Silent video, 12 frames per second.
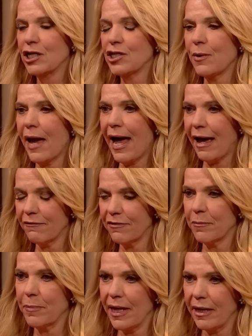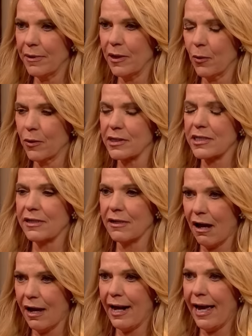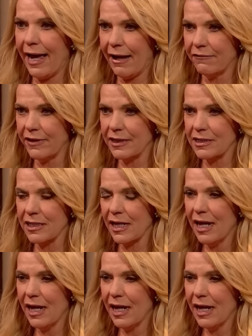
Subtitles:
to have the baby or to not have it,